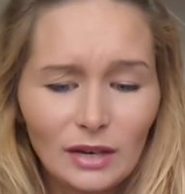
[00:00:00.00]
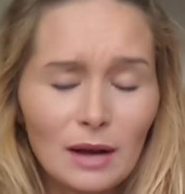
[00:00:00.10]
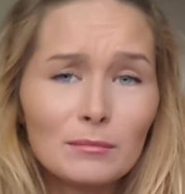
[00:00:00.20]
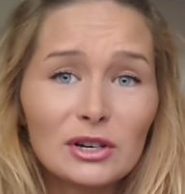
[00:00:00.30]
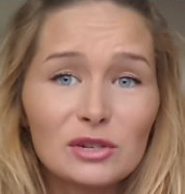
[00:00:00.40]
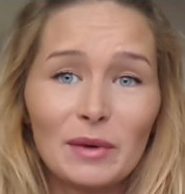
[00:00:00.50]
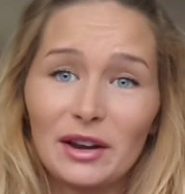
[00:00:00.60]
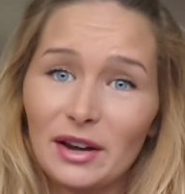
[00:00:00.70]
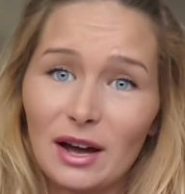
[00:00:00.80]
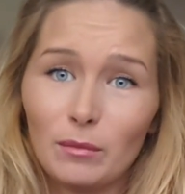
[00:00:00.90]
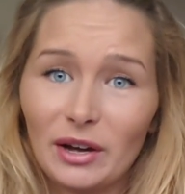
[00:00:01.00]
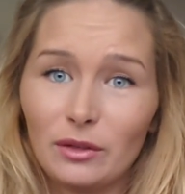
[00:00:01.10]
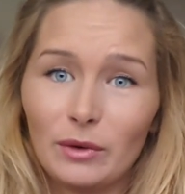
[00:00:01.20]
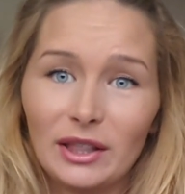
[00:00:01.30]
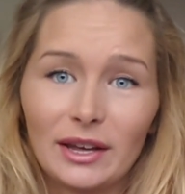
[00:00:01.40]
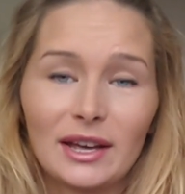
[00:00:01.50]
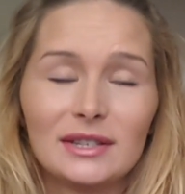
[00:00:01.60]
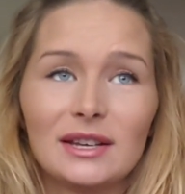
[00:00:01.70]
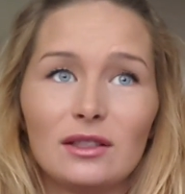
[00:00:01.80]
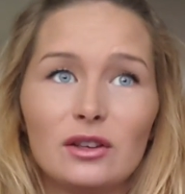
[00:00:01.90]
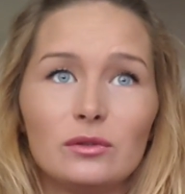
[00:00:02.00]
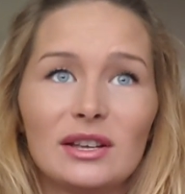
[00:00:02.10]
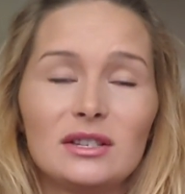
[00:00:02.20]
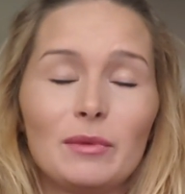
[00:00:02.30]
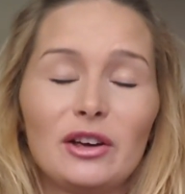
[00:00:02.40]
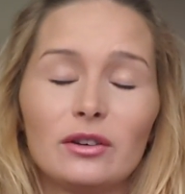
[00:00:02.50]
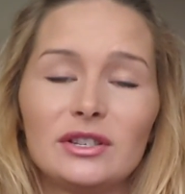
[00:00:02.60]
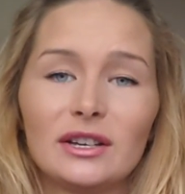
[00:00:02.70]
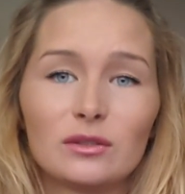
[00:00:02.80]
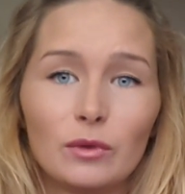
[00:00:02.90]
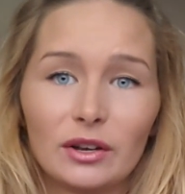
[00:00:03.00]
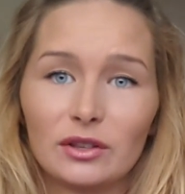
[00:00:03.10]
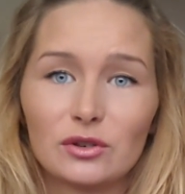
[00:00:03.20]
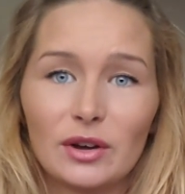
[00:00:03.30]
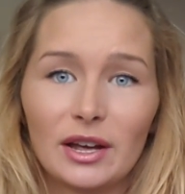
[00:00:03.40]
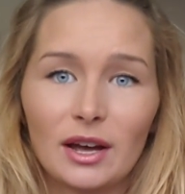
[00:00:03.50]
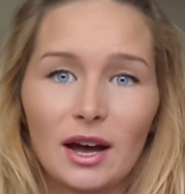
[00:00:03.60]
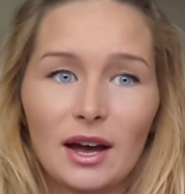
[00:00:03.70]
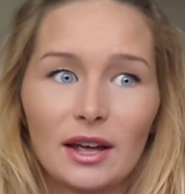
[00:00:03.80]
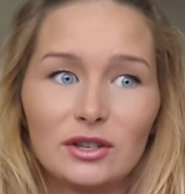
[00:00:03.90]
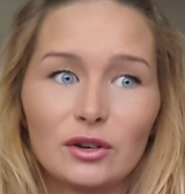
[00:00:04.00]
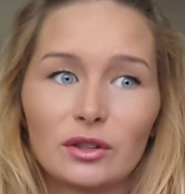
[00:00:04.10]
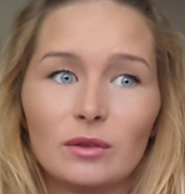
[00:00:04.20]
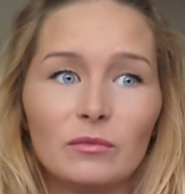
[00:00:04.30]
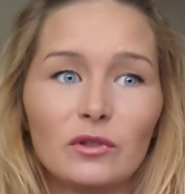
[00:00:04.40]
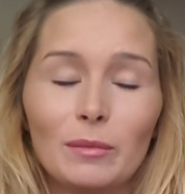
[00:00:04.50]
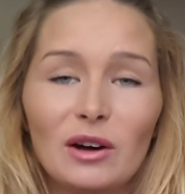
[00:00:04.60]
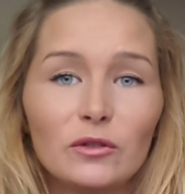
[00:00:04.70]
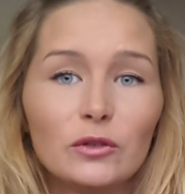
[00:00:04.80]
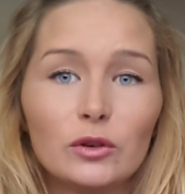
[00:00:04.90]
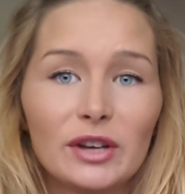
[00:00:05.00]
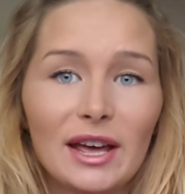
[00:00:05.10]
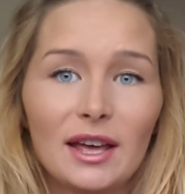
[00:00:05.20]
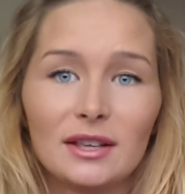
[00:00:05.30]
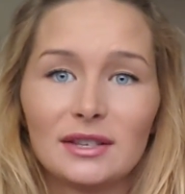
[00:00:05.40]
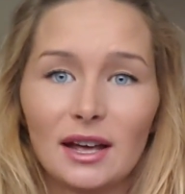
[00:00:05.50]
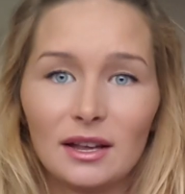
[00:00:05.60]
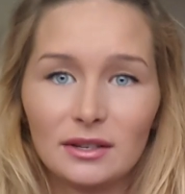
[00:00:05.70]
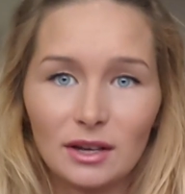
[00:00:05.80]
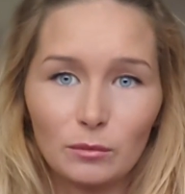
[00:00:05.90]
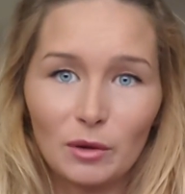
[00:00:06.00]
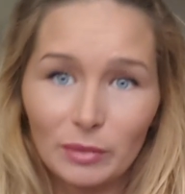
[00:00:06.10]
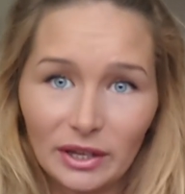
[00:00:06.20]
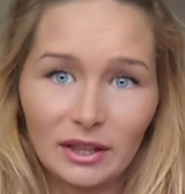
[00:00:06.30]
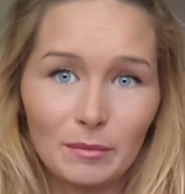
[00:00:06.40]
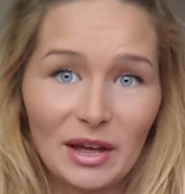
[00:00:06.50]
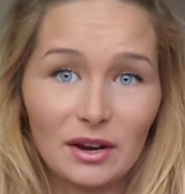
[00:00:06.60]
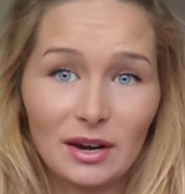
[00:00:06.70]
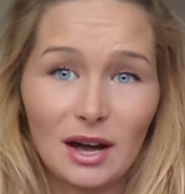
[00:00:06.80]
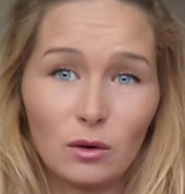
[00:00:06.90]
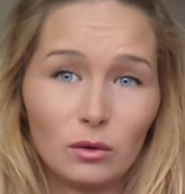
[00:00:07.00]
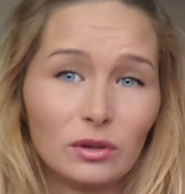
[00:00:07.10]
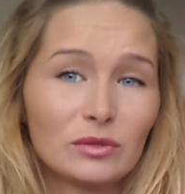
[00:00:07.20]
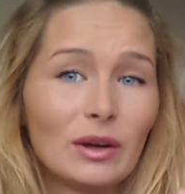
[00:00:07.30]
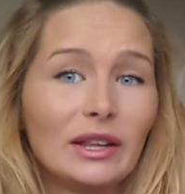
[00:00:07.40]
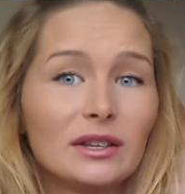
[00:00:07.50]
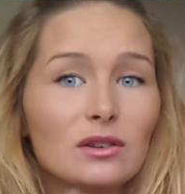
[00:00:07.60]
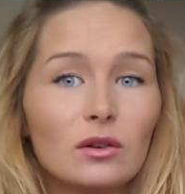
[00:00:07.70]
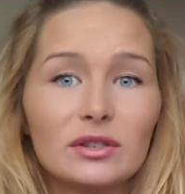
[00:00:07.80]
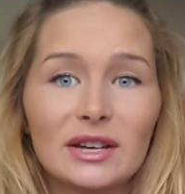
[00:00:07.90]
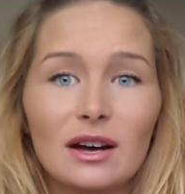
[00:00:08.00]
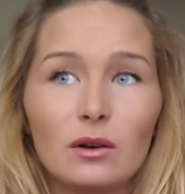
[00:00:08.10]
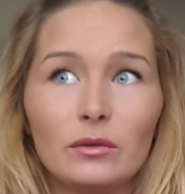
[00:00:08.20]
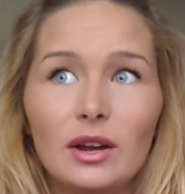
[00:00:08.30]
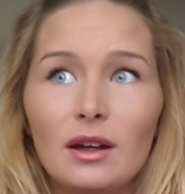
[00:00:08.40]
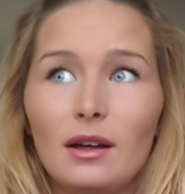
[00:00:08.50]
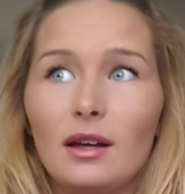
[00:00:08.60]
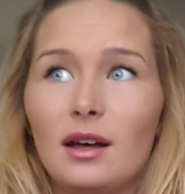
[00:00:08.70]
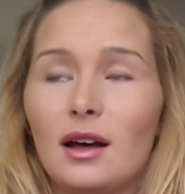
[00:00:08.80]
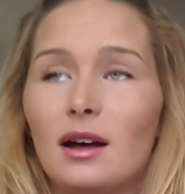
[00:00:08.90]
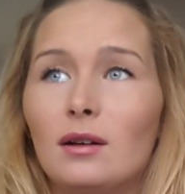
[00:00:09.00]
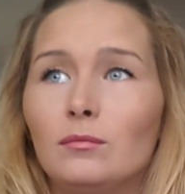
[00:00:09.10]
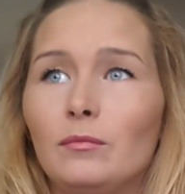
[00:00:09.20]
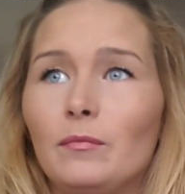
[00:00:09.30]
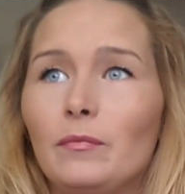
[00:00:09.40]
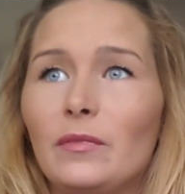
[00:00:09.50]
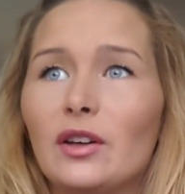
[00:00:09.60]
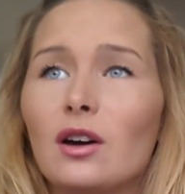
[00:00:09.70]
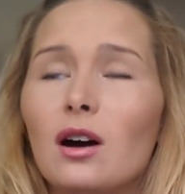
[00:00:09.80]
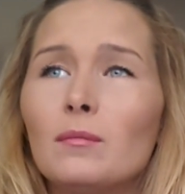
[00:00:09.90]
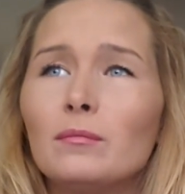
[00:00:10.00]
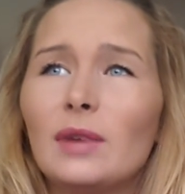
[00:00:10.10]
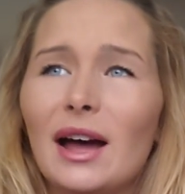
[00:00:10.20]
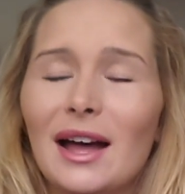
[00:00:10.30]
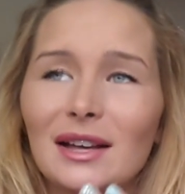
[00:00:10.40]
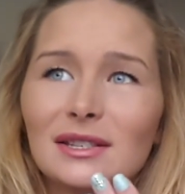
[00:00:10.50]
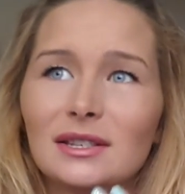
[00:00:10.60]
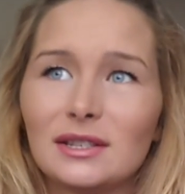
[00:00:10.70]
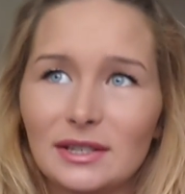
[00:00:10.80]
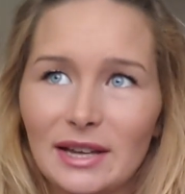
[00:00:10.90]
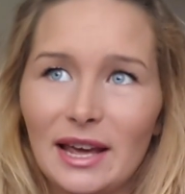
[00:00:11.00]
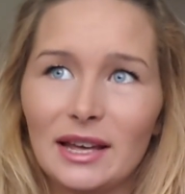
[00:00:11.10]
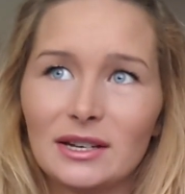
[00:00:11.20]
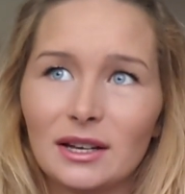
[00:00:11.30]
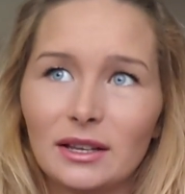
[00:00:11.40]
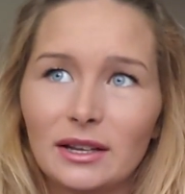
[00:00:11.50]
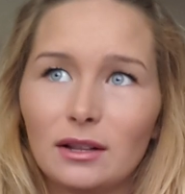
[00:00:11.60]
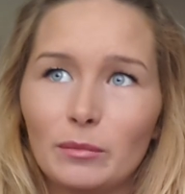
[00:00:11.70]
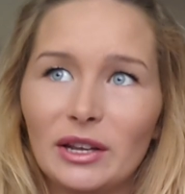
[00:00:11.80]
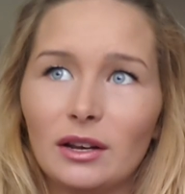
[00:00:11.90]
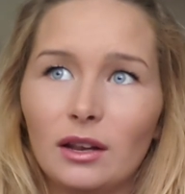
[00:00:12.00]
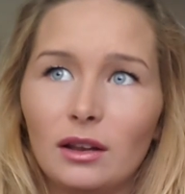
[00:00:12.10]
I'm much better now, by the way. Like I said, those antibiotics work the trick. I took them for about 4 days and I'm completely better now. All the swelling's gone down. The gum has stayed a little bit